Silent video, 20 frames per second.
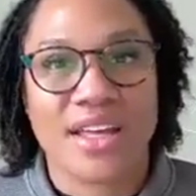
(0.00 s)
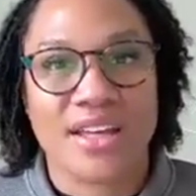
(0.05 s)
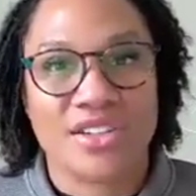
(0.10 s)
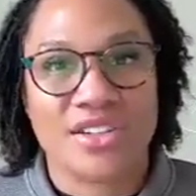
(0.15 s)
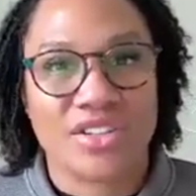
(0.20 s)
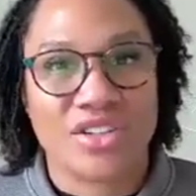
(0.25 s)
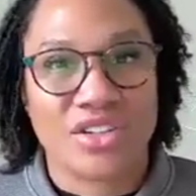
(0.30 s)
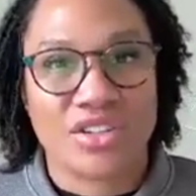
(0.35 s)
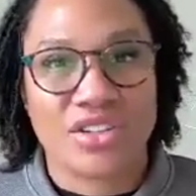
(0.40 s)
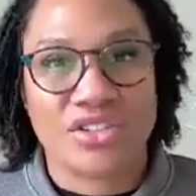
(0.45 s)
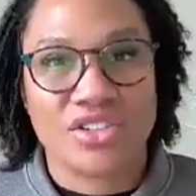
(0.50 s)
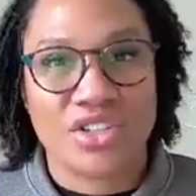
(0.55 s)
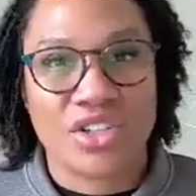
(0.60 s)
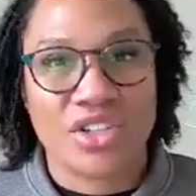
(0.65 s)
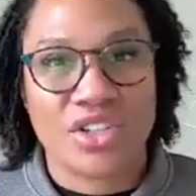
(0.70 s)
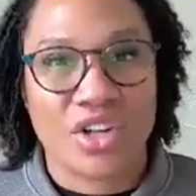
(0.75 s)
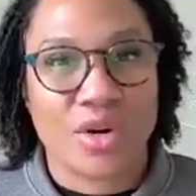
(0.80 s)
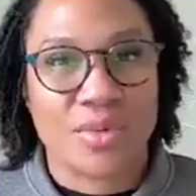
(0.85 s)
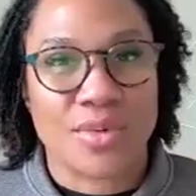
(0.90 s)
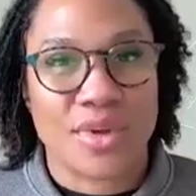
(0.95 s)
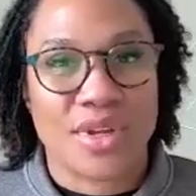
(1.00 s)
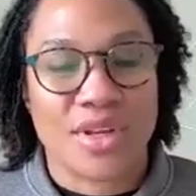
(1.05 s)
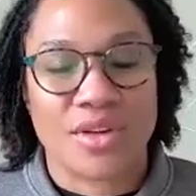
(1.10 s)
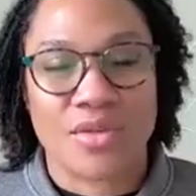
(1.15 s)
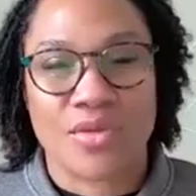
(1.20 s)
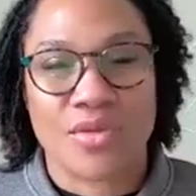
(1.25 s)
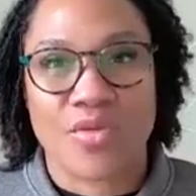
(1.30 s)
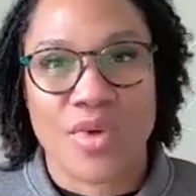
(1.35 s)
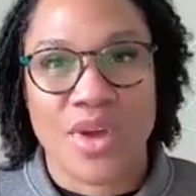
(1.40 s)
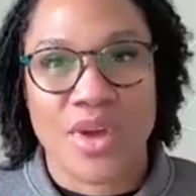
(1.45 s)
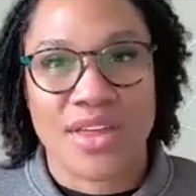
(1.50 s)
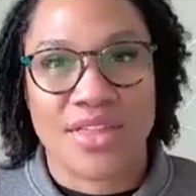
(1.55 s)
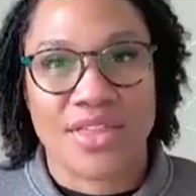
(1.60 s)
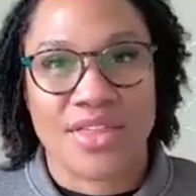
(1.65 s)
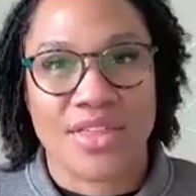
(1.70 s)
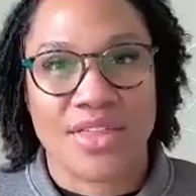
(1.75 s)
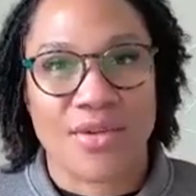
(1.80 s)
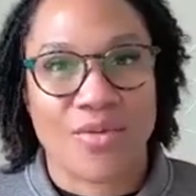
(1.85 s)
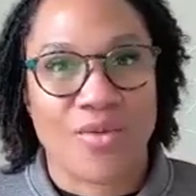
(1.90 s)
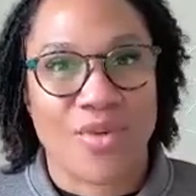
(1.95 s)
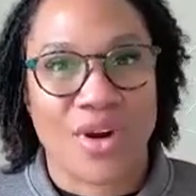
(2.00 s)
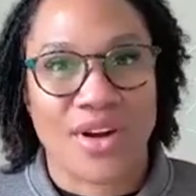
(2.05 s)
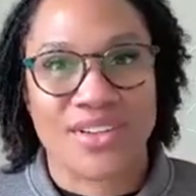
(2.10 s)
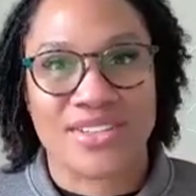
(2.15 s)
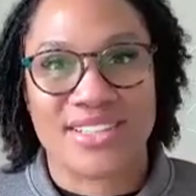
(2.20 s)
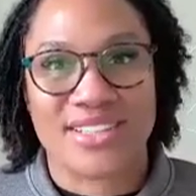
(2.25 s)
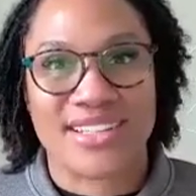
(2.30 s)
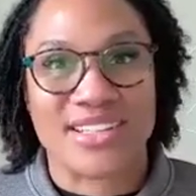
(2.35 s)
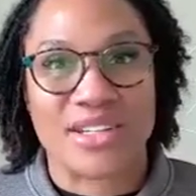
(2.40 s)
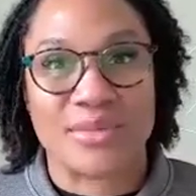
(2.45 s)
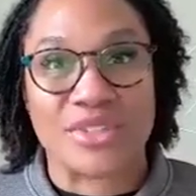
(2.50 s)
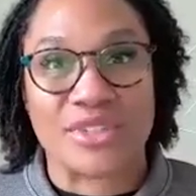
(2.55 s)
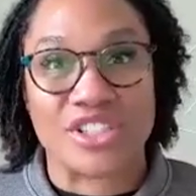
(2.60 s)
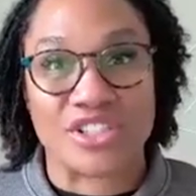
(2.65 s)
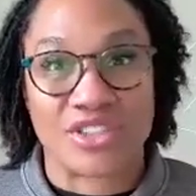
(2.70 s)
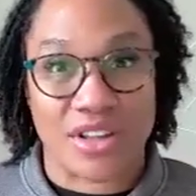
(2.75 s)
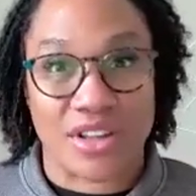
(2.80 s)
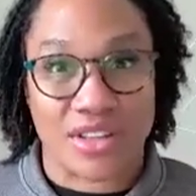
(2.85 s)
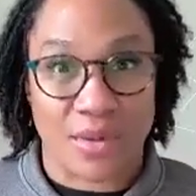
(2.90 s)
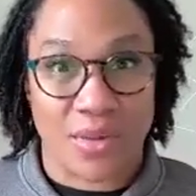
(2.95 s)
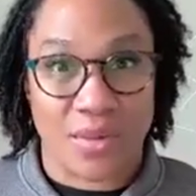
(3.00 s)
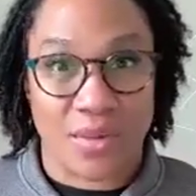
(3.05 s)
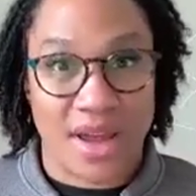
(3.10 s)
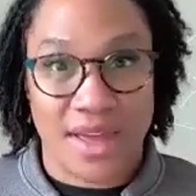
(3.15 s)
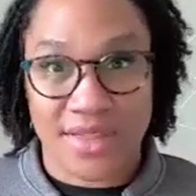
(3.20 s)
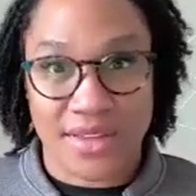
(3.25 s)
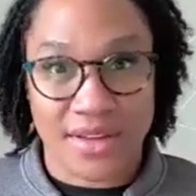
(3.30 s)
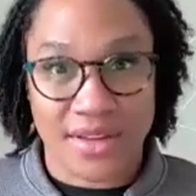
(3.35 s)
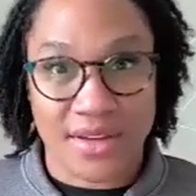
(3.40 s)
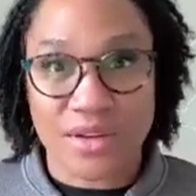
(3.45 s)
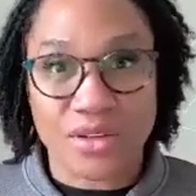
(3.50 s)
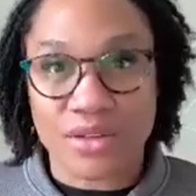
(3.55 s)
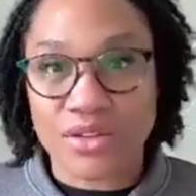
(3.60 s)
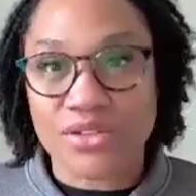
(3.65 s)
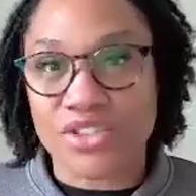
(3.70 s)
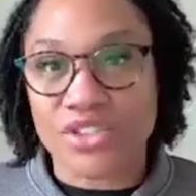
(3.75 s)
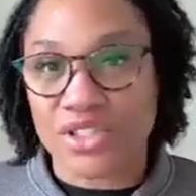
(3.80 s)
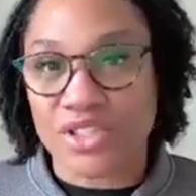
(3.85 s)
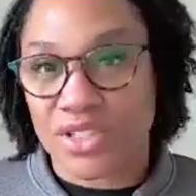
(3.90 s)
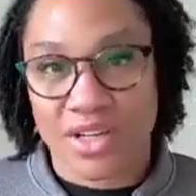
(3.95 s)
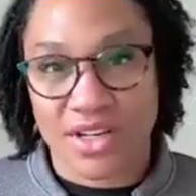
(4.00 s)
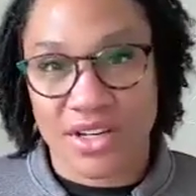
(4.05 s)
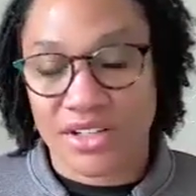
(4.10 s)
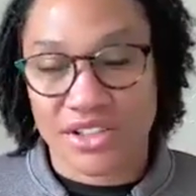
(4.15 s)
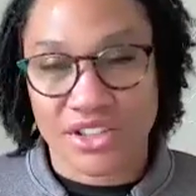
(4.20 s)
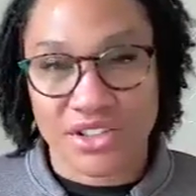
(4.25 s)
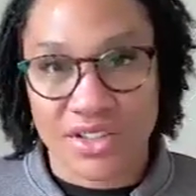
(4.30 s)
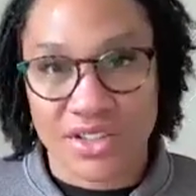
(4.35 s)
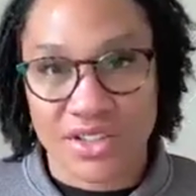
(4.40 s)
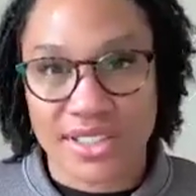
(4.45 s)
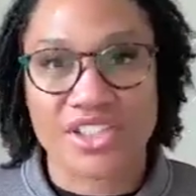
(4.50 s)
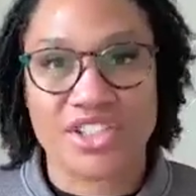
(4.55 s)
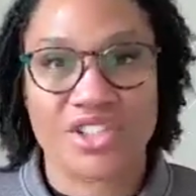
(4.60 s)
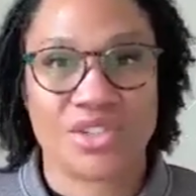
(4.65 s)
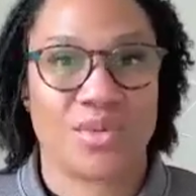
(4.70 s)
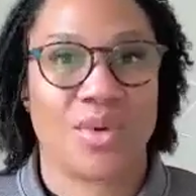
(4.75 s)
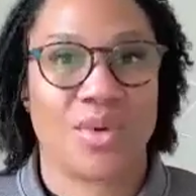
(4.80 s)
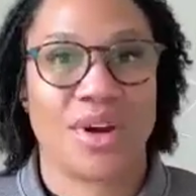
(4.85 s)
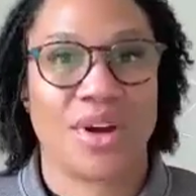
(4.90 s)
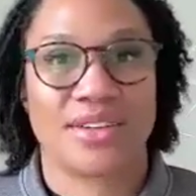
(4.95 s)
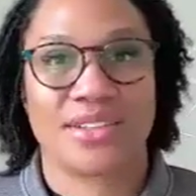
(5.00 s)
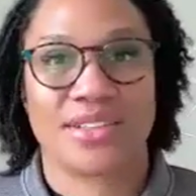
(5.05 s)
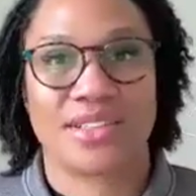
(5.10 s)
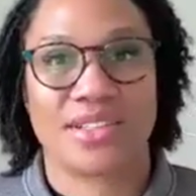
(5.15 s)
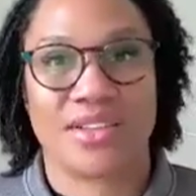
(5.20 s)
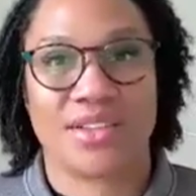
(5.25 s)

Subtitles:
You should open with words that demonstrate that we're at the conclusion, a good transition word.